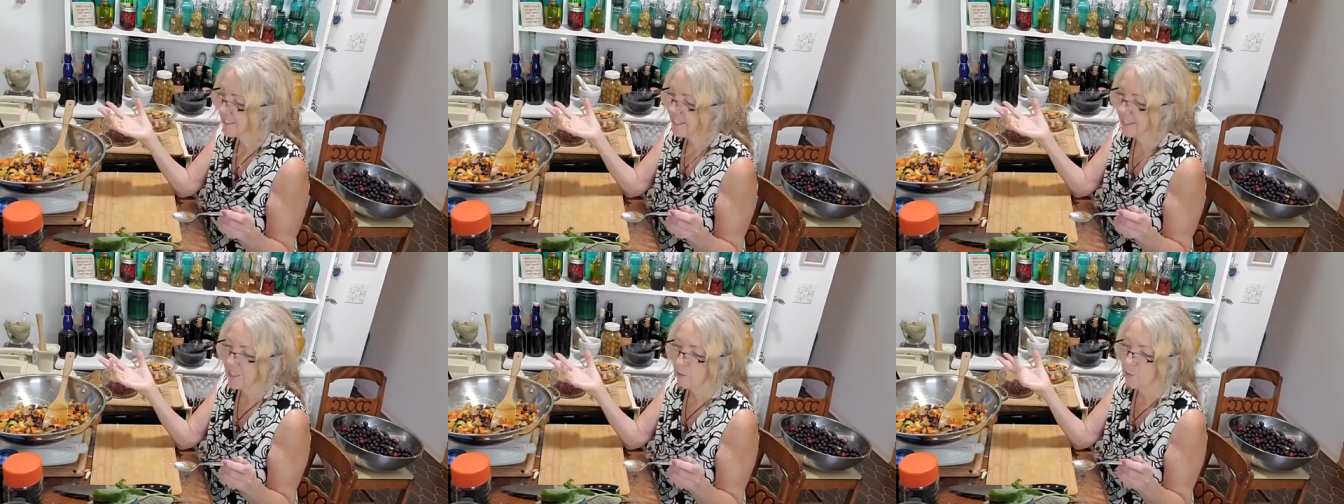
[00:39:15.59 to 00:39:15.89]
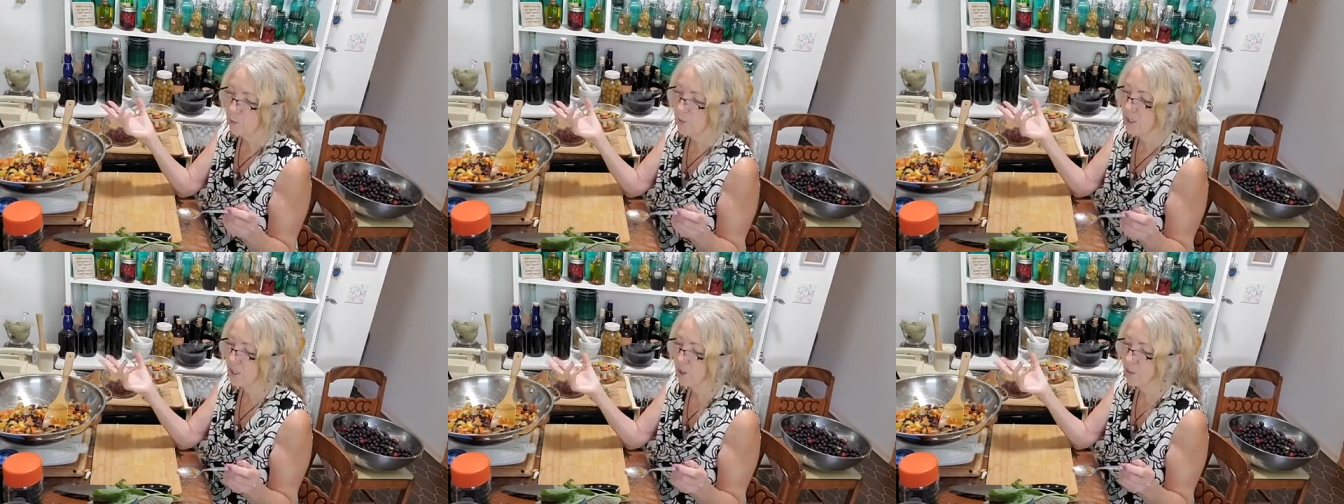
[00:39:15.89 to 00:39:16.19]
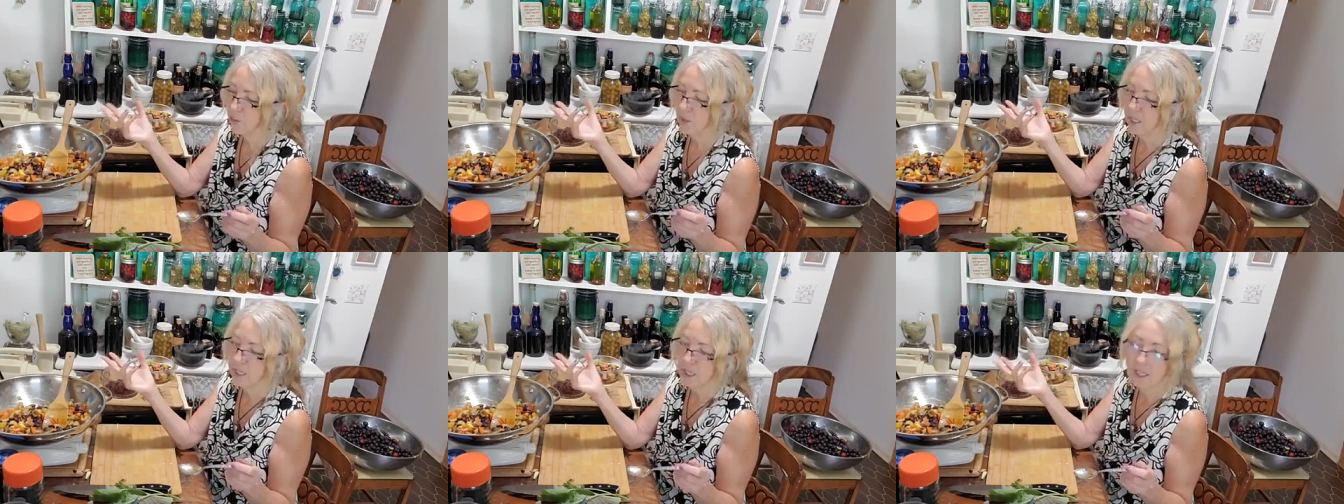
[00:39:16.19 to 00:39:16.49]
a rich
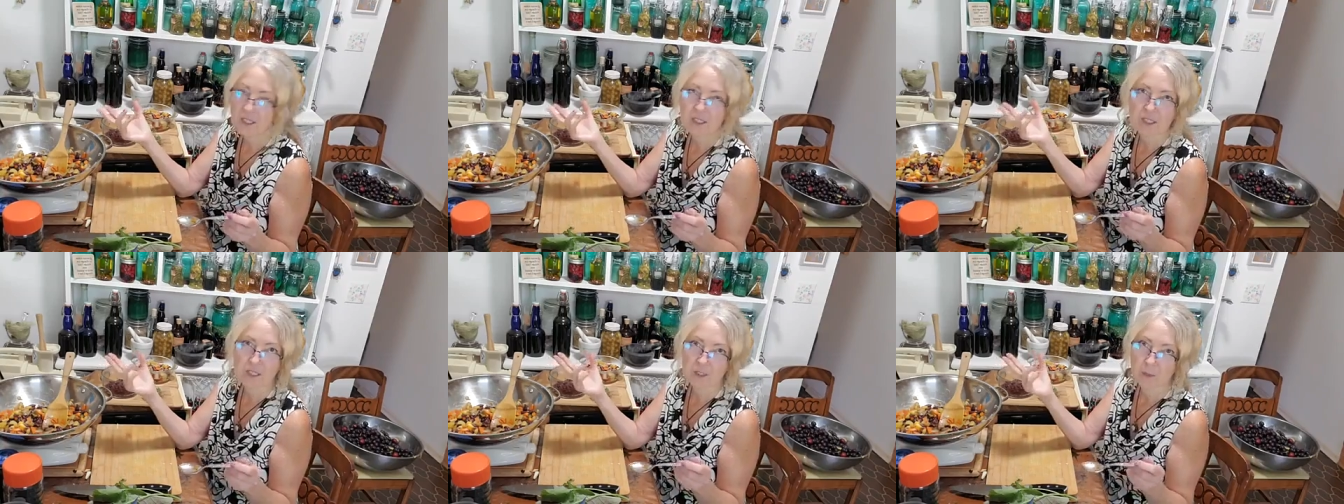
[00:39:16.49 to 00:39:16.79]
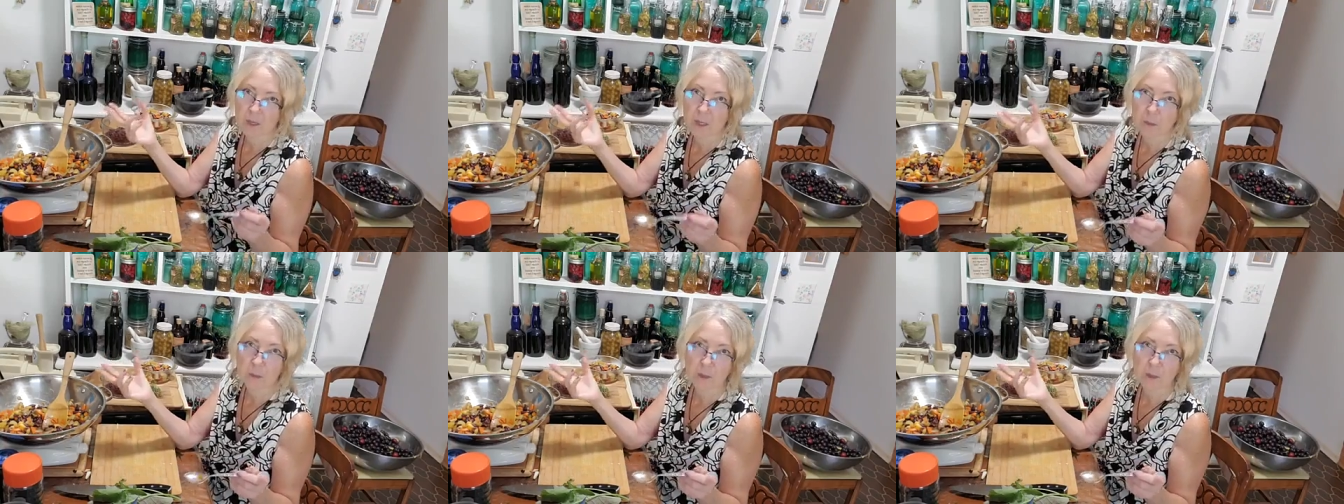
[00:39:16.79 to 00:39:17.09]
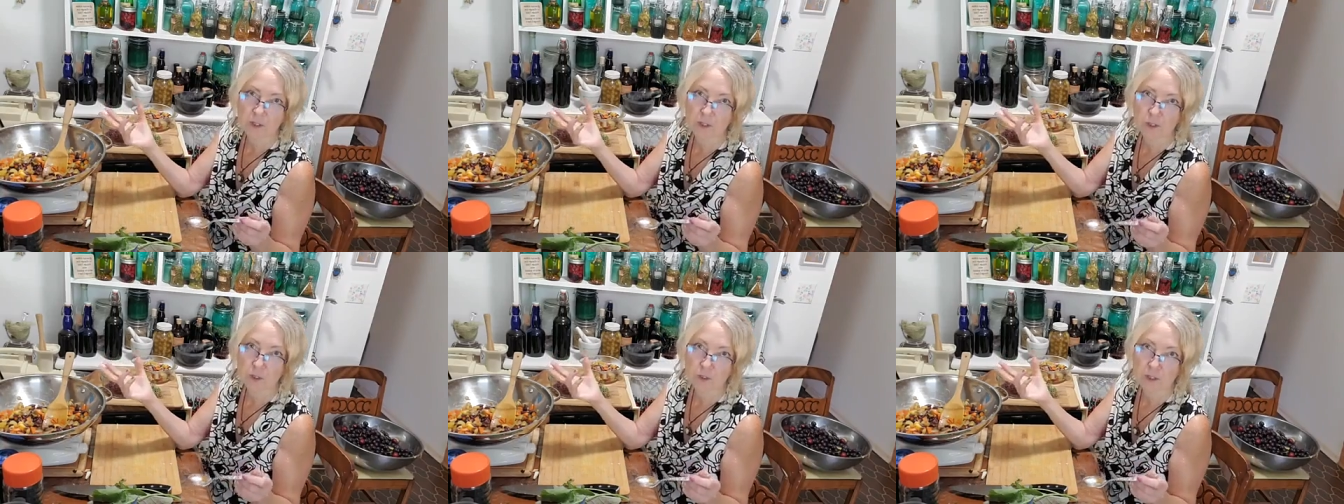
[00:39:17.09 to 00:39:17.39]
molasses maple
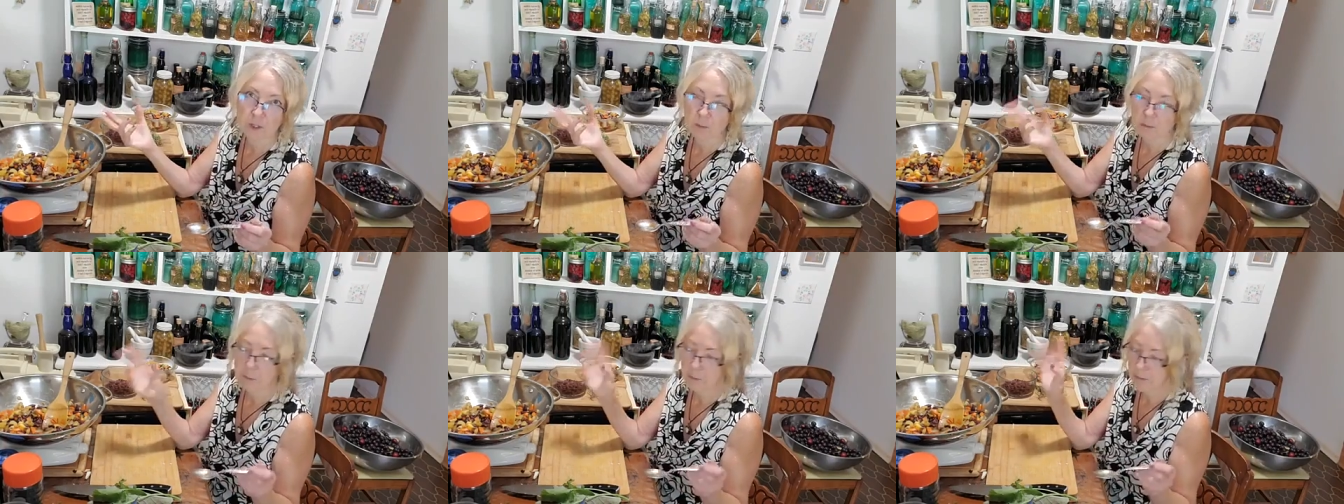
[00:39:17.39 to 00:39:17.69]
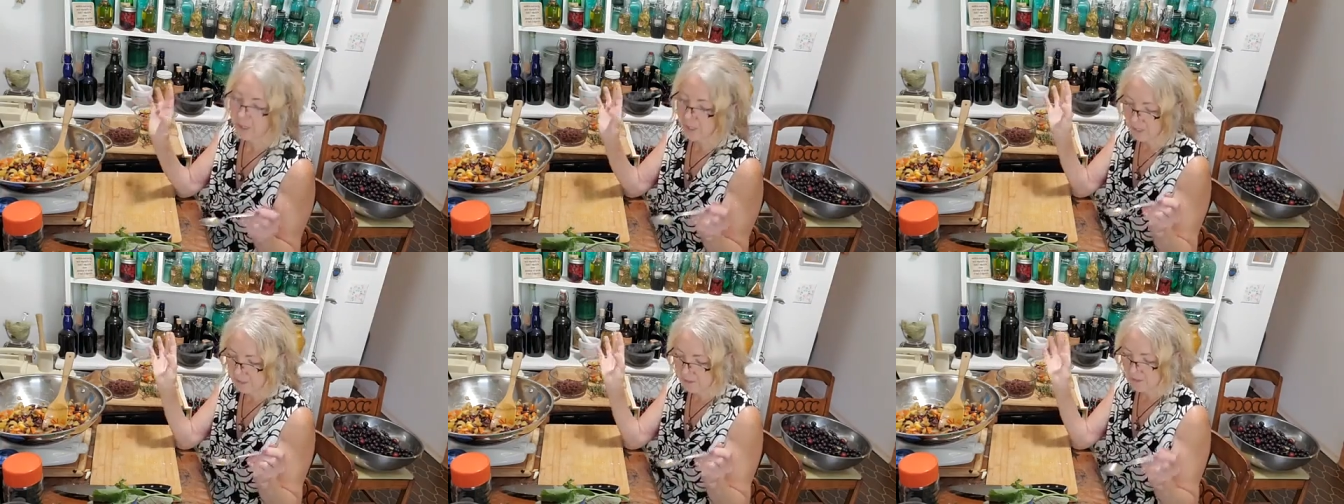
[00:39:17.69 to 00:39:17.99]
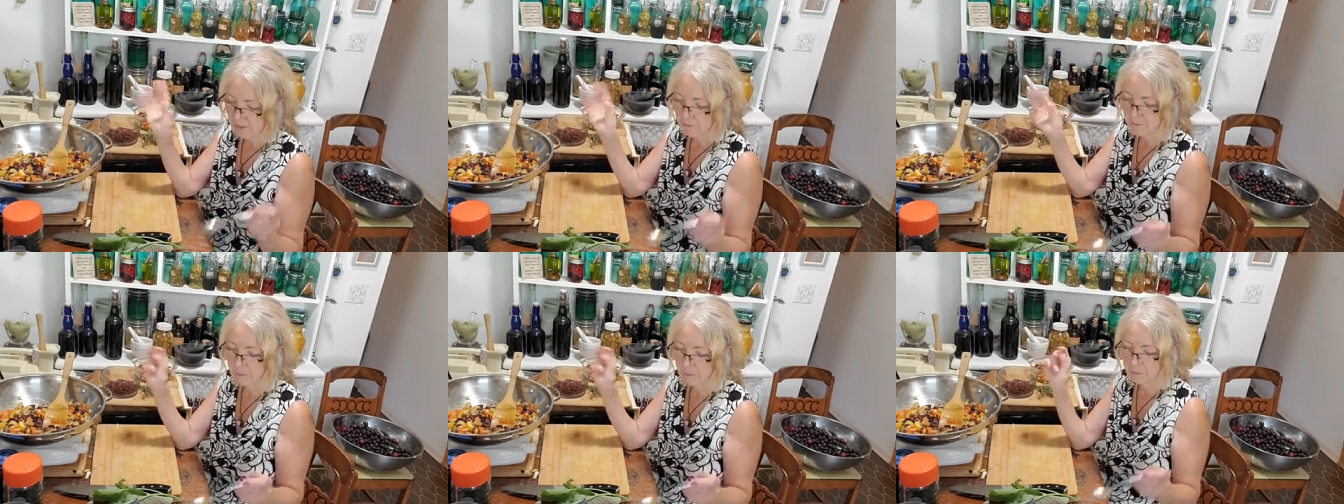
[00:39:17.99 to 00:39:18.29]
syrup
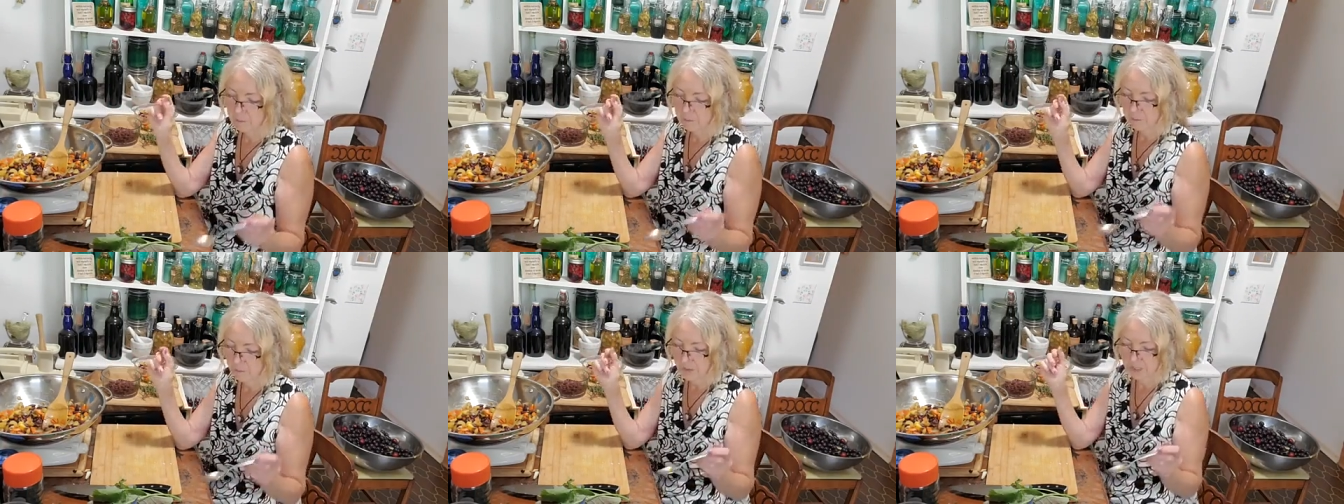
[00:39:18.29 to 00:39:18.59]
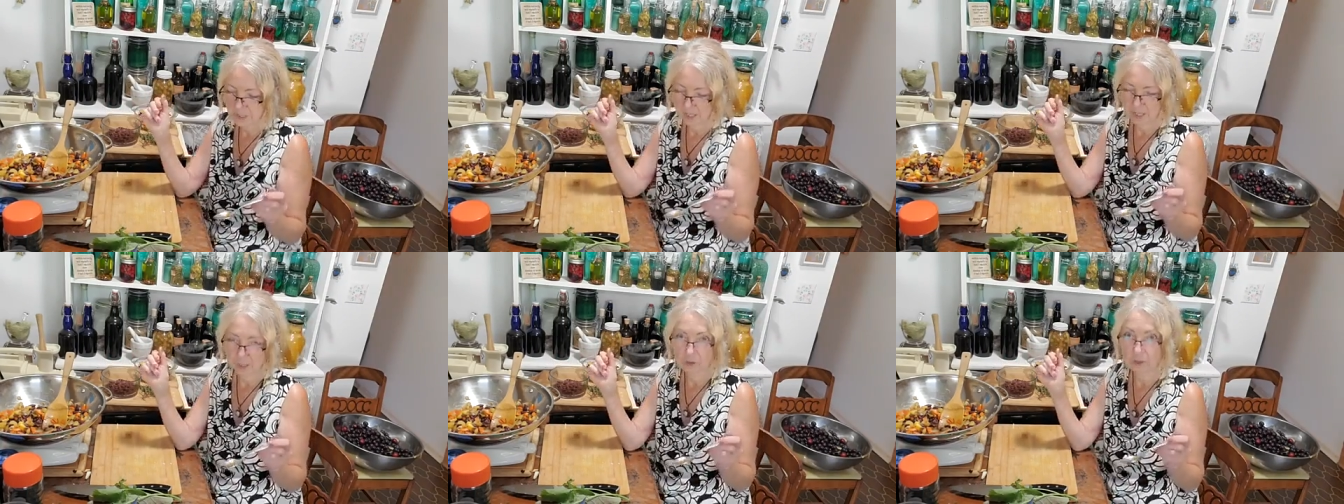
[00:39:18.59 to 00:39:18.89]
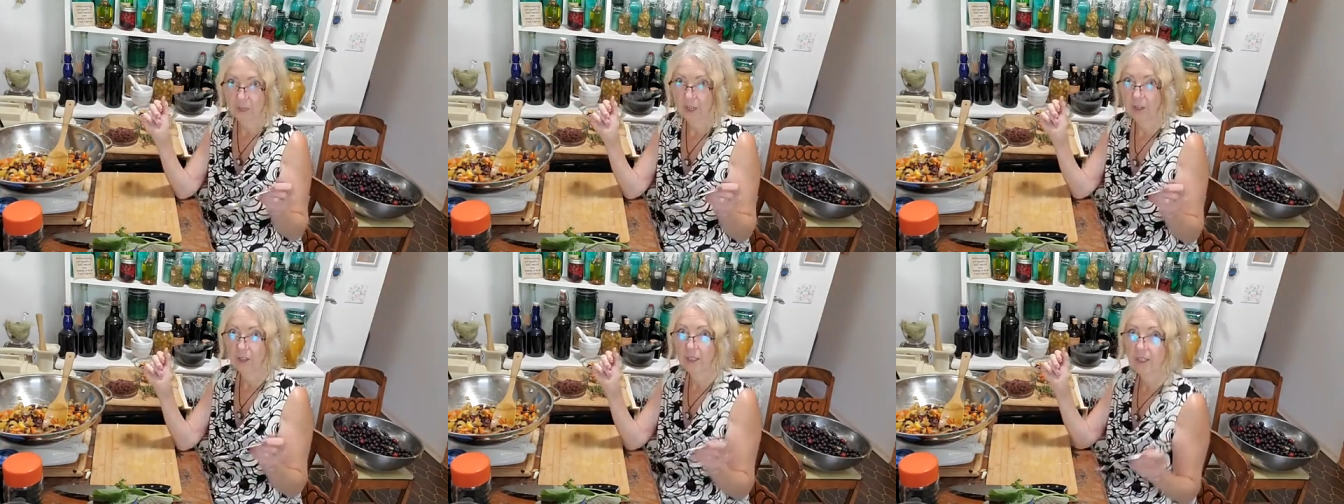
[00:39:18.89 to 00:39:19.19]
bean potato
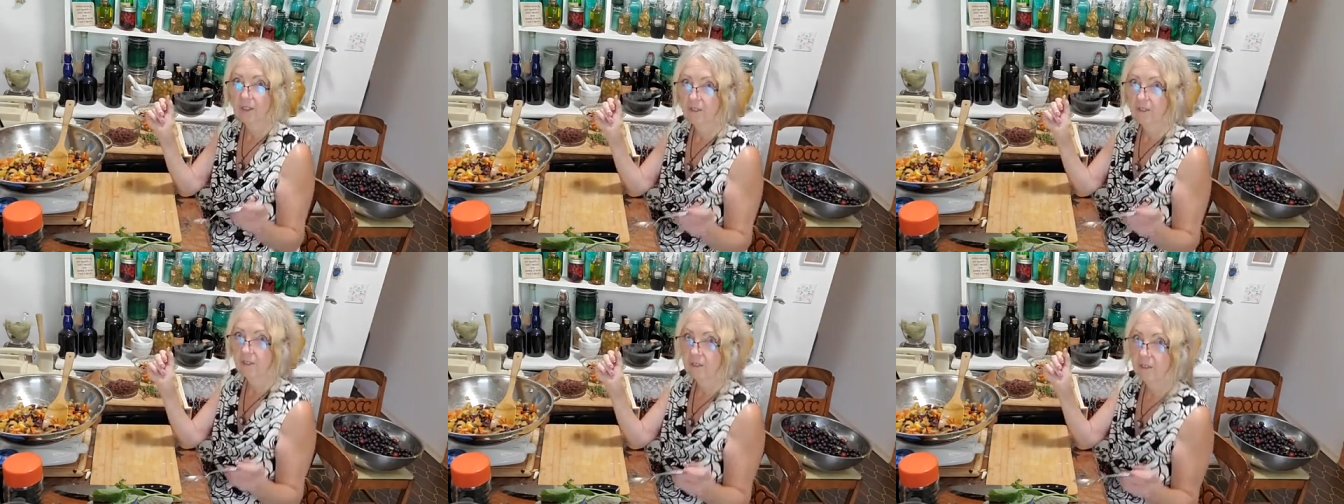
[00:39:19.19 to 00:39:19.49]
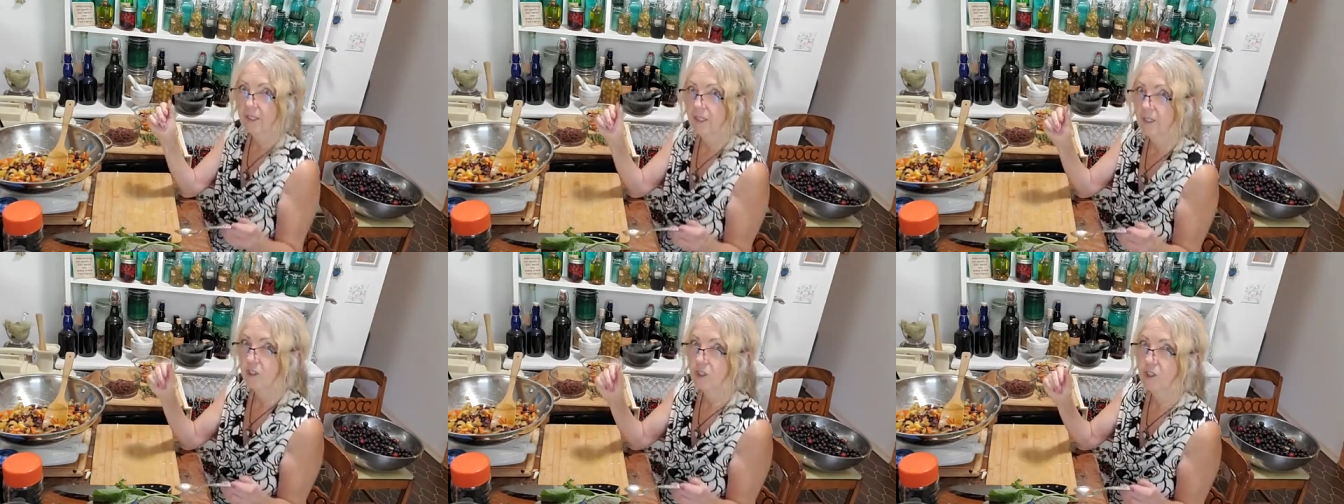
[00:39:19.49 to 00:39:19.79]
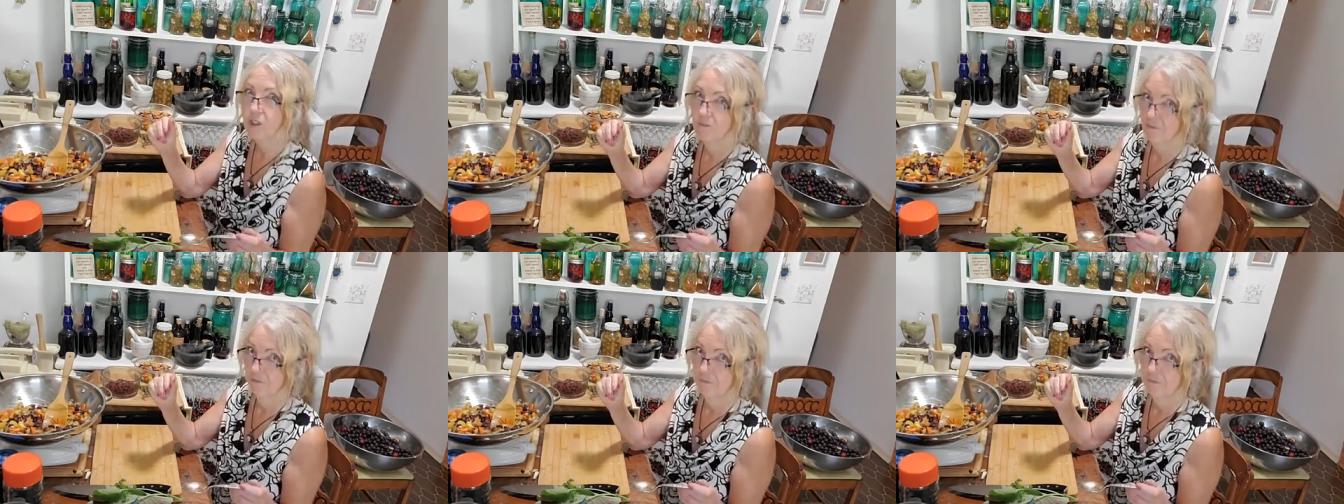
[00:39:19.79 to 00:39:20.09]
carrot dish.